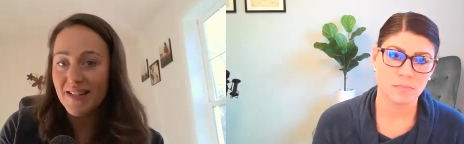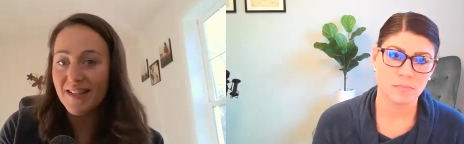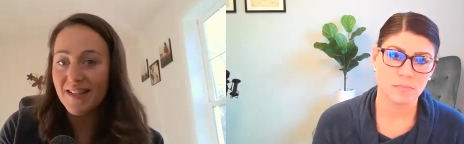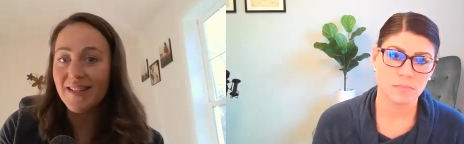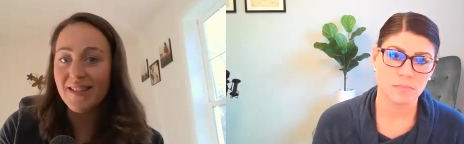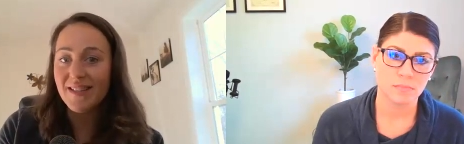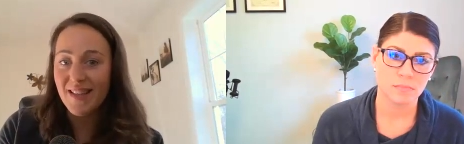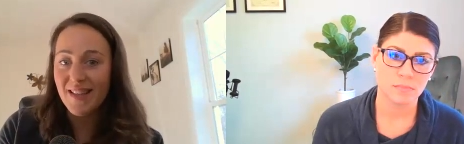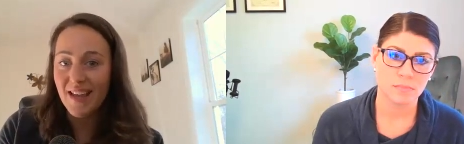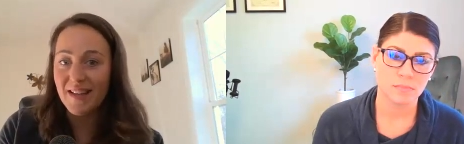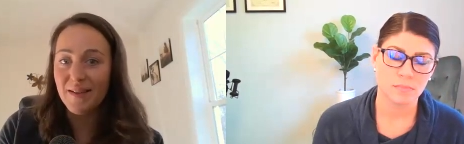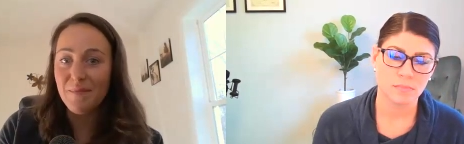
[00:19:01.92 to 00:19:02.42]
Speaker 1: it
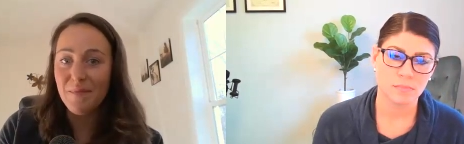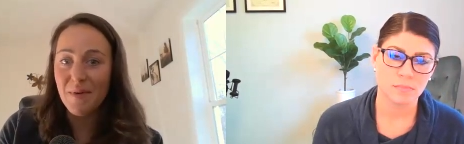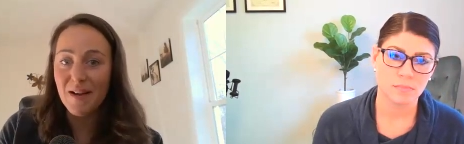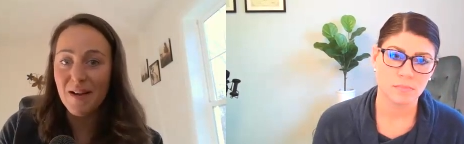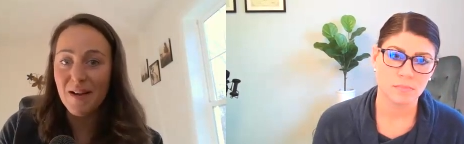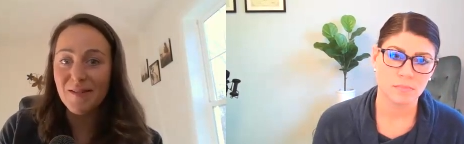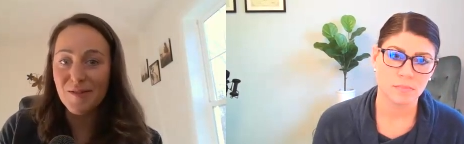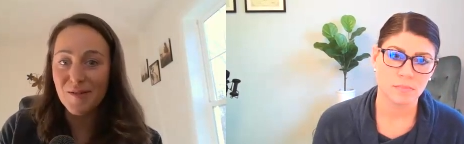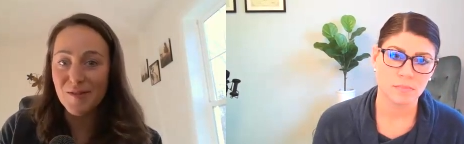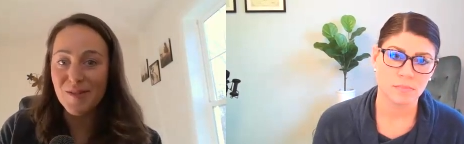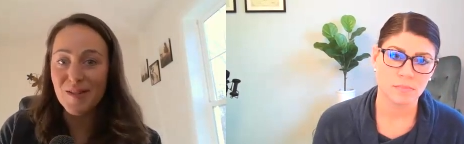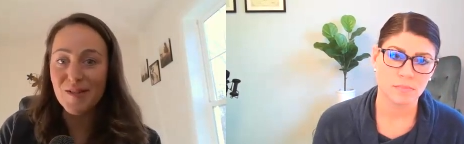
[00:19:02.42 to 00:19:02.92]
is that
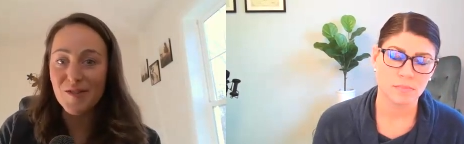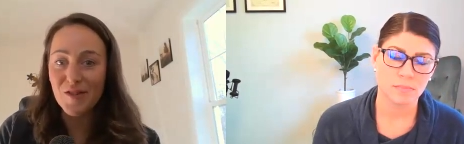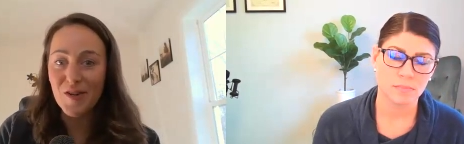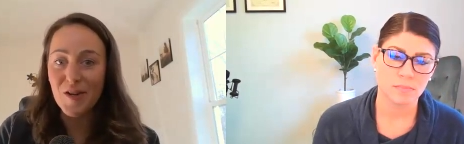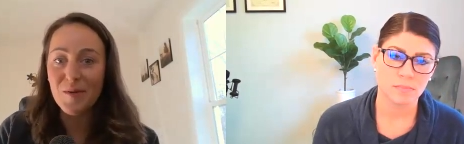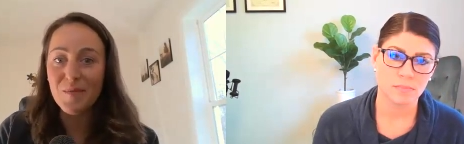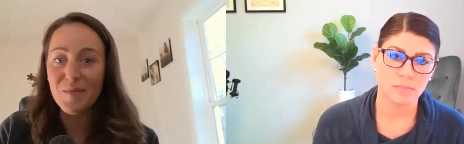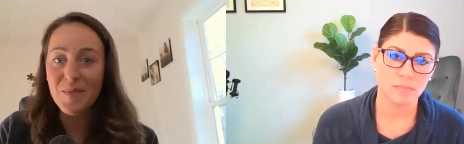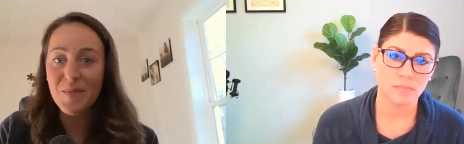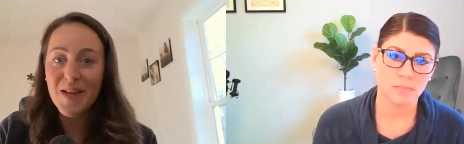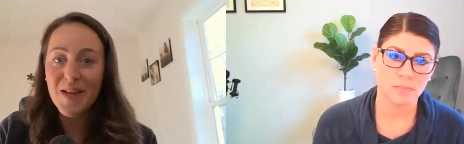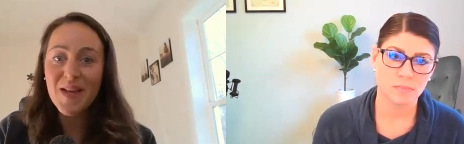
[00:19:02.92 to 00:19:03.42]
imposter
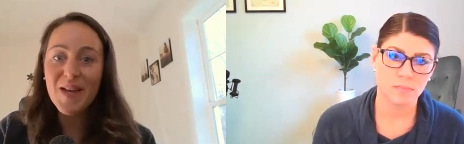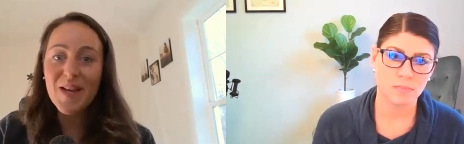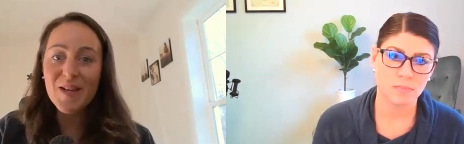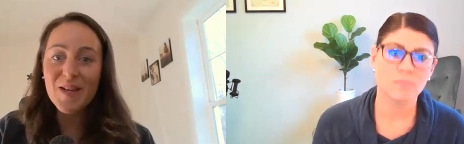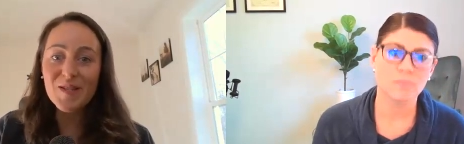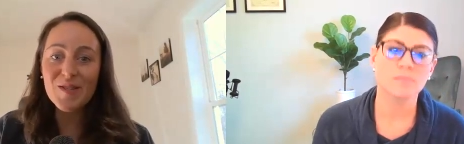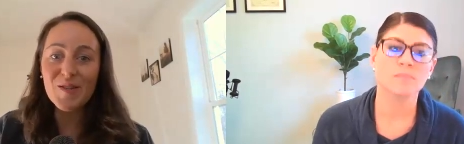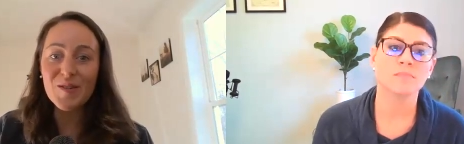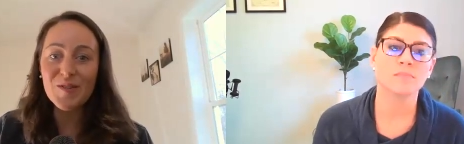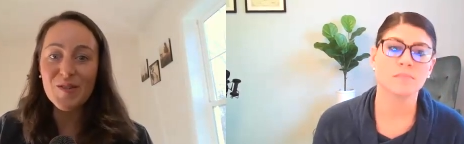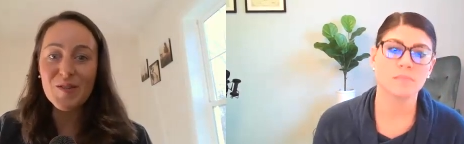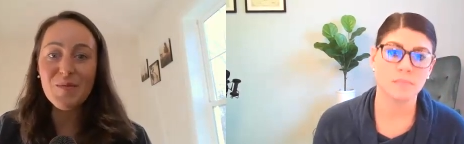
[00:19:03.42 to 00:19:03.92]
syndrome
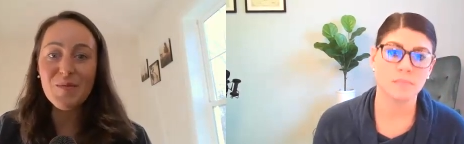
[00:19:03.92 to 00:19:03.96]
mm-hmm. so it's